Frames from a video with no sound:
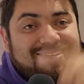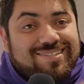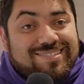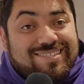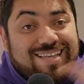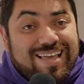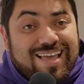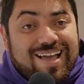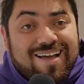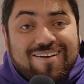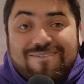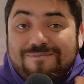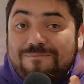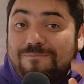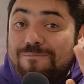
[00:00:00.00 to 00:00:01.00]
See ya.
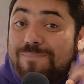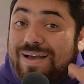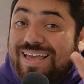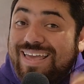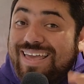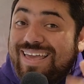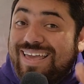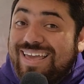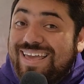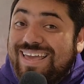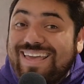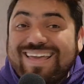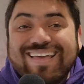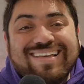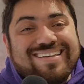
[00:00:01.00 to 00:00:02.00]

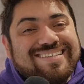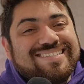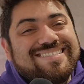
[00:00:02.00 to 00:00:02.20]
Bye.